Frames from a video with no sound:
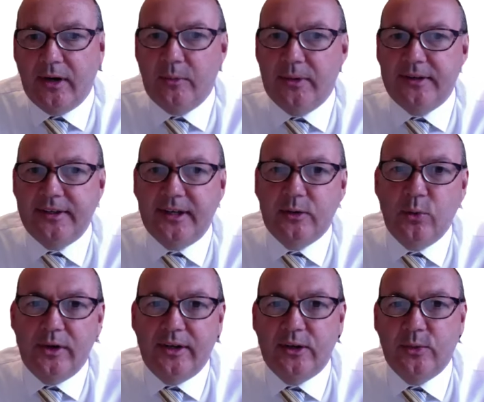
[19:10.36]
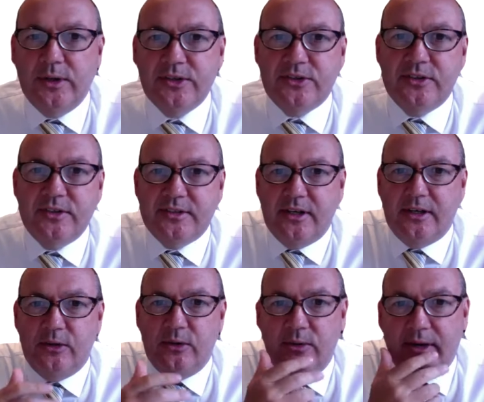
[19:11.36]
want to take one of the questions
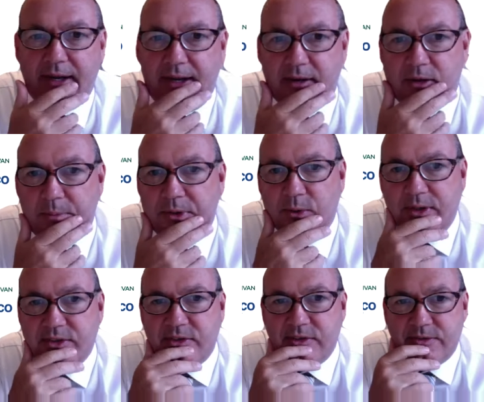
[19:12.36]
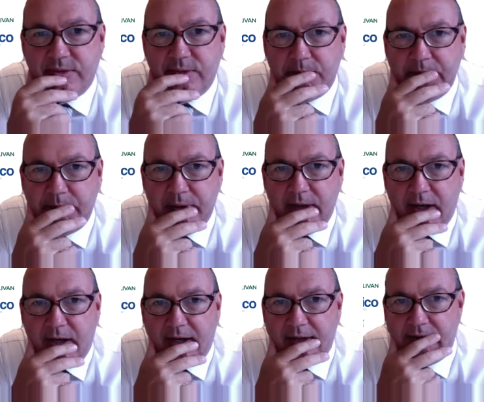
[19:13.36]
now, a couple of questions from the people
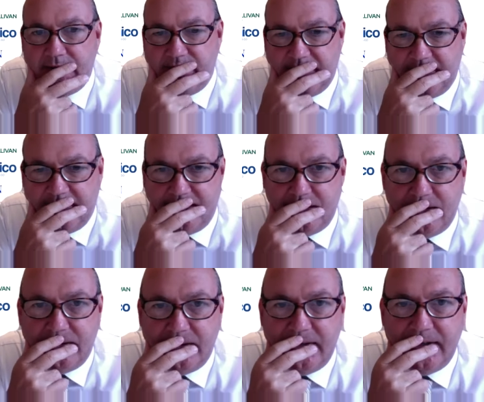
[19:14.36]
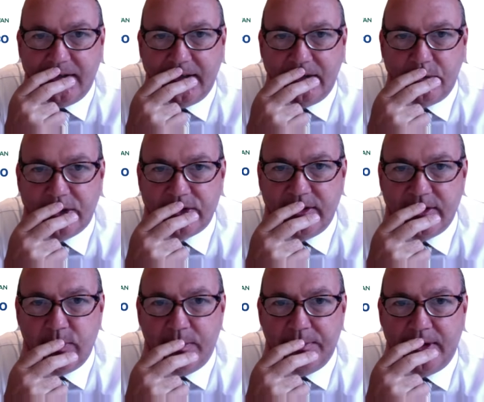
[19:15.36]
on watching
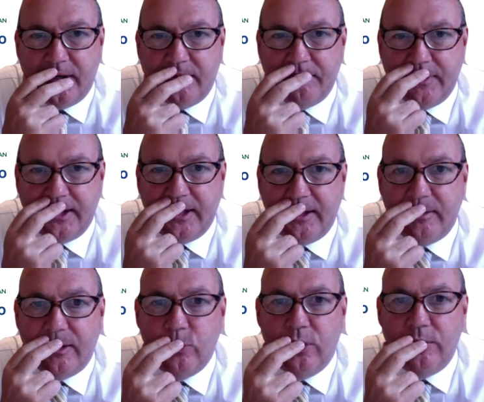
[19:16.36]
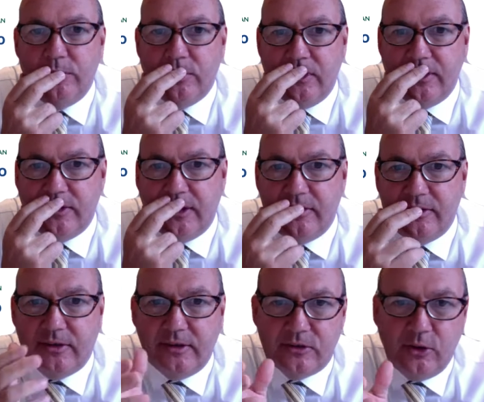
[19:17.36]
this webinar. And one is
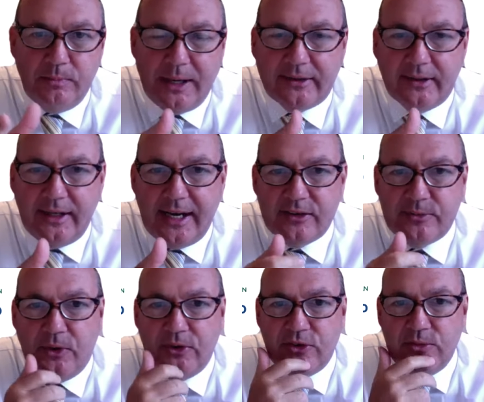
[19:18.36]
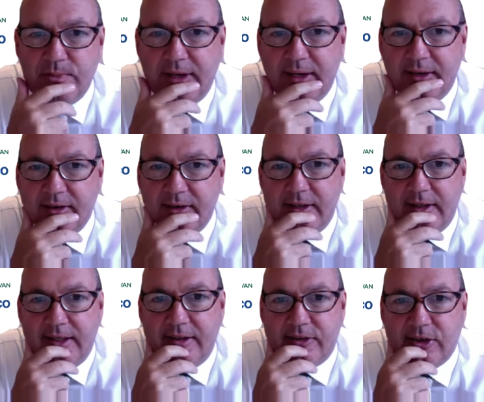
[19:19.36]
going back to the last point you made
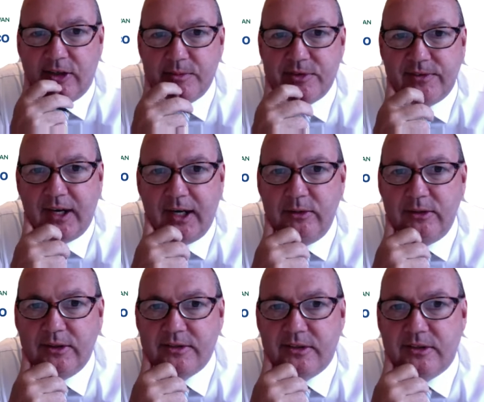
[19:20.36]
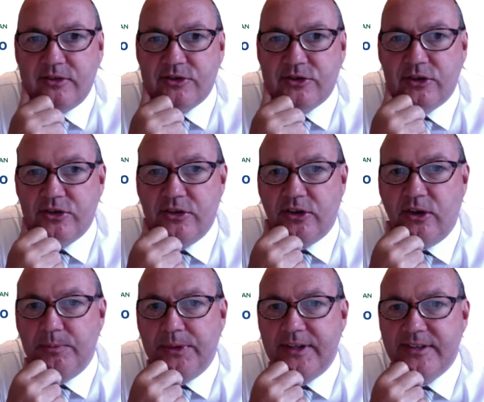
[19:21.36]
in terms of how does the construction
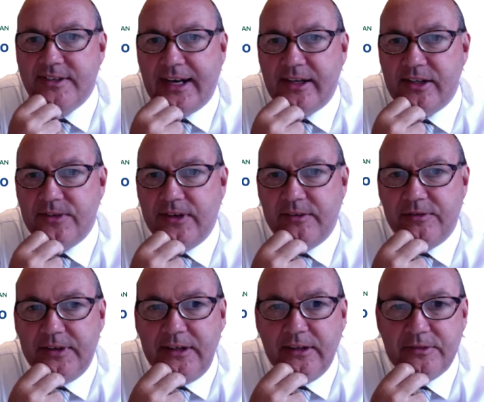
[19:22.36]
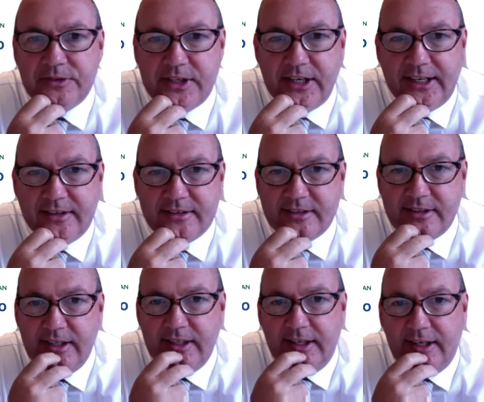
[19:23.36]
companies satisfy the field of science
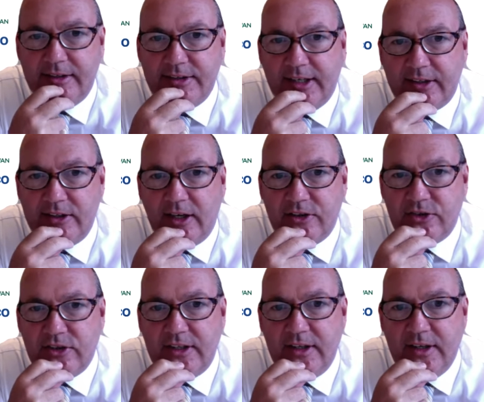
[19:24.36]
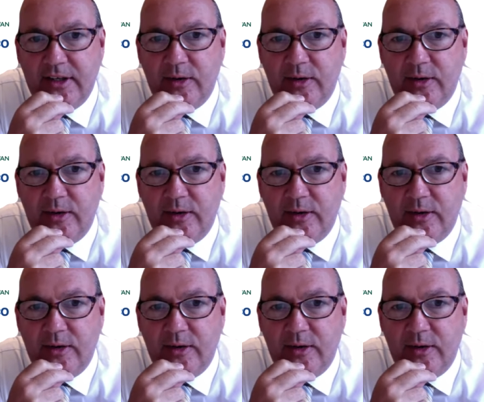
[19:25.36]
and technology